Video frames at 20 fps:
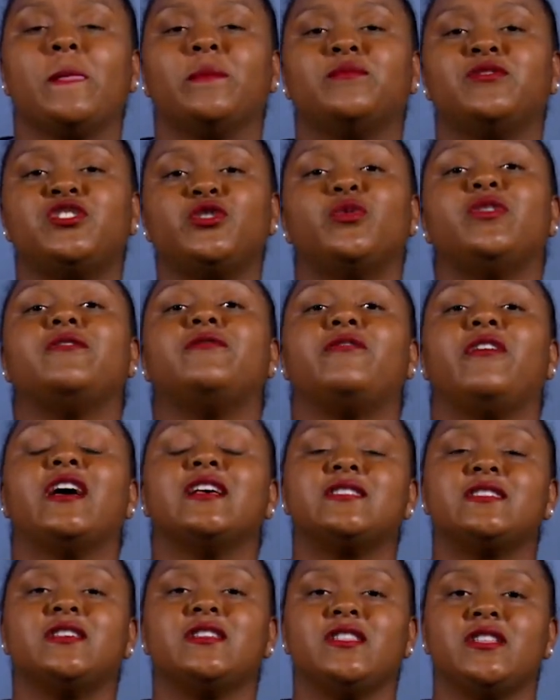to
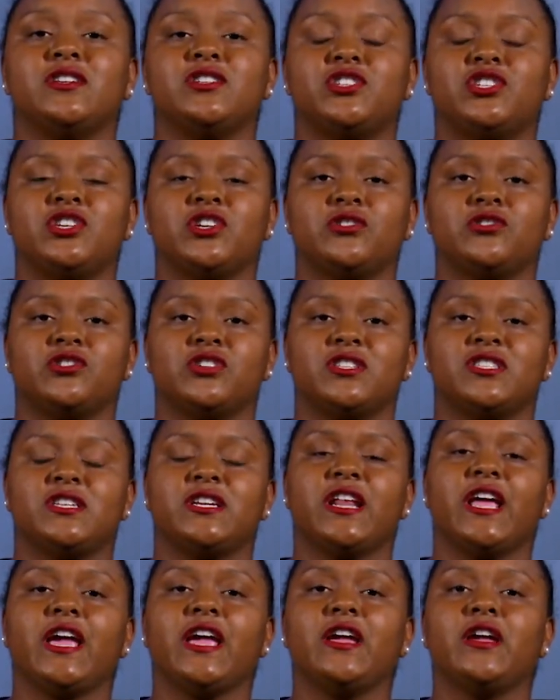invest in these children.
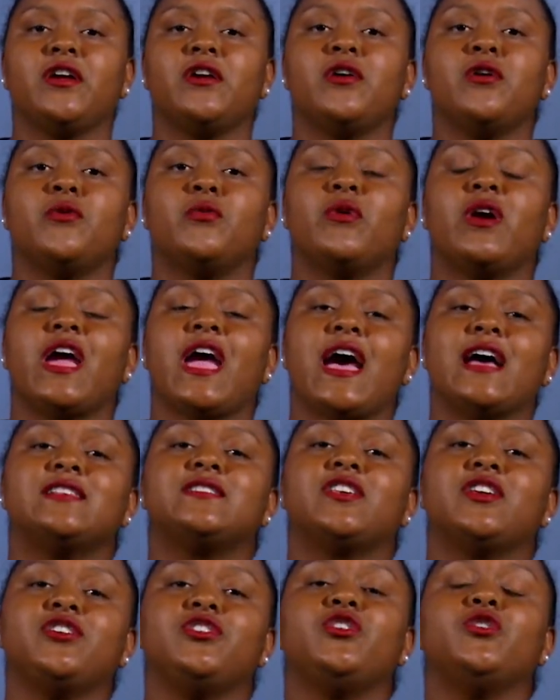Today we're
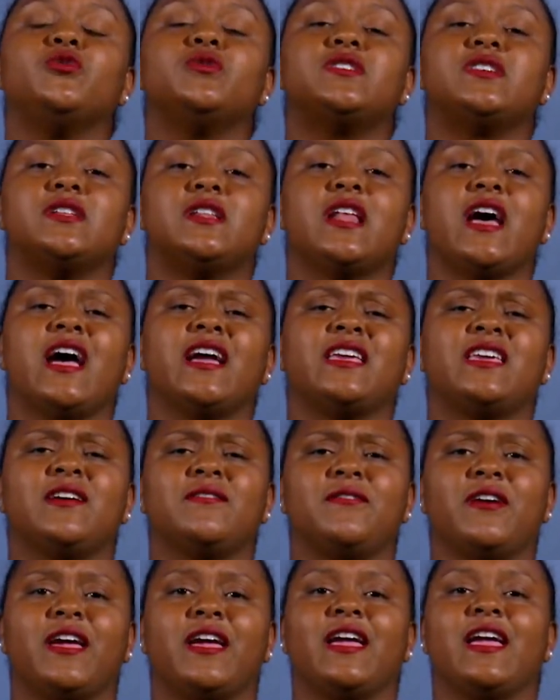asking you to not give
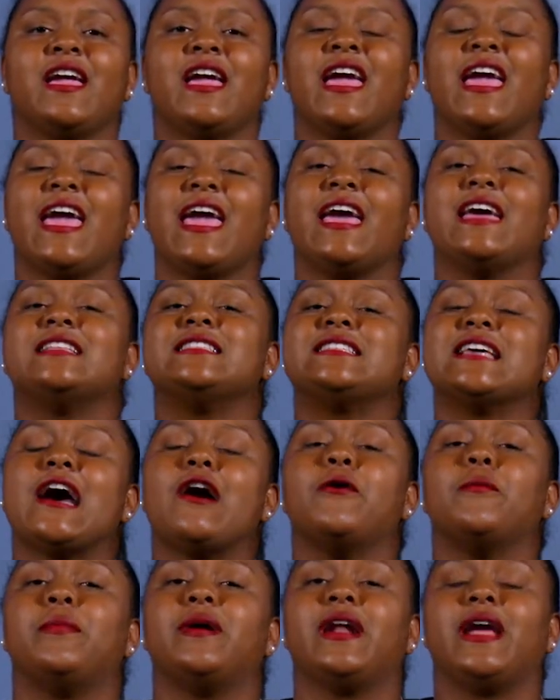a
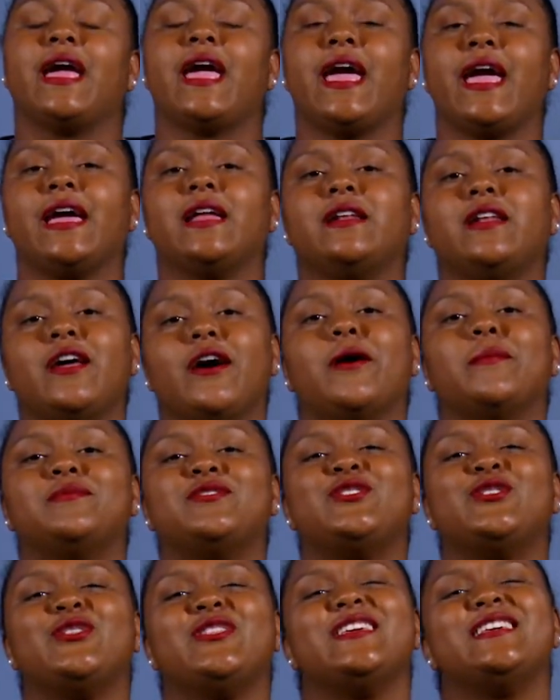handout, but a hand up
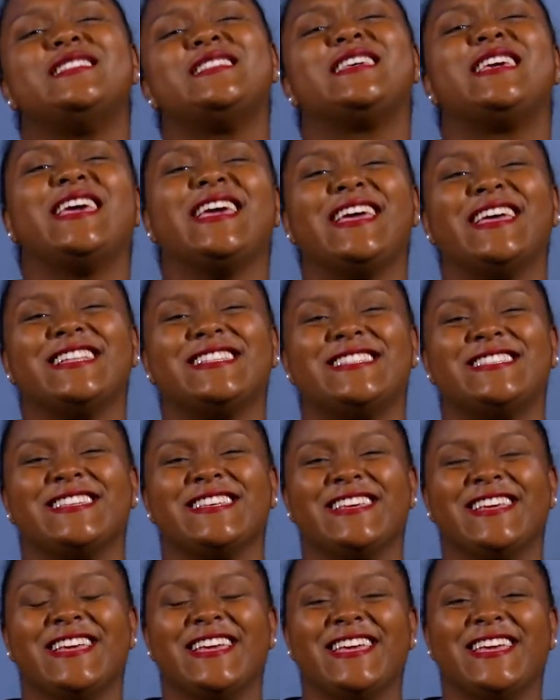to these kids.
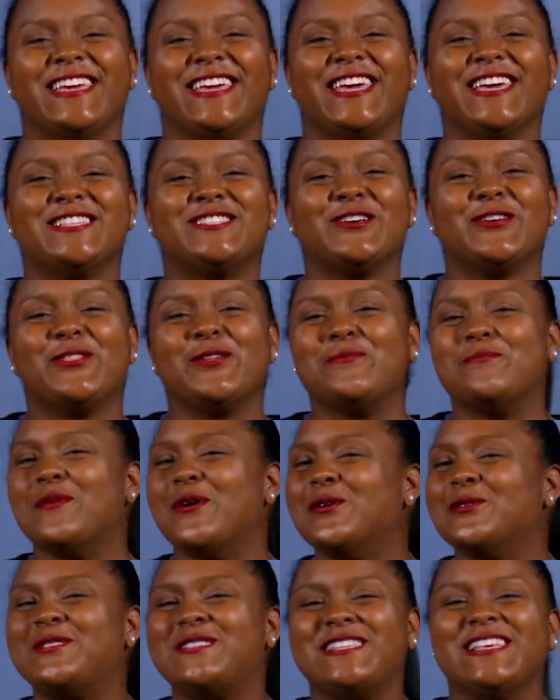Kids are the
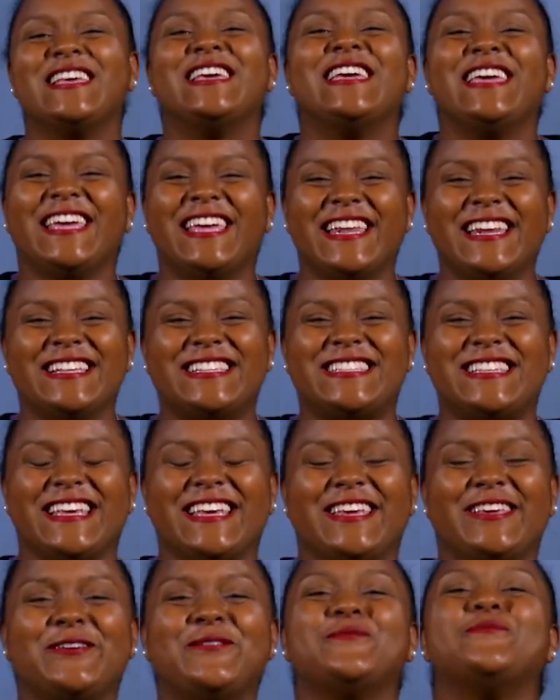most
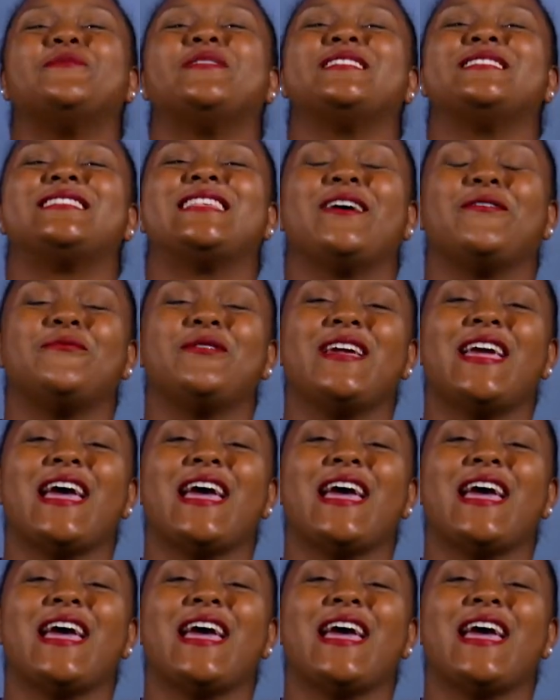innocent humans that we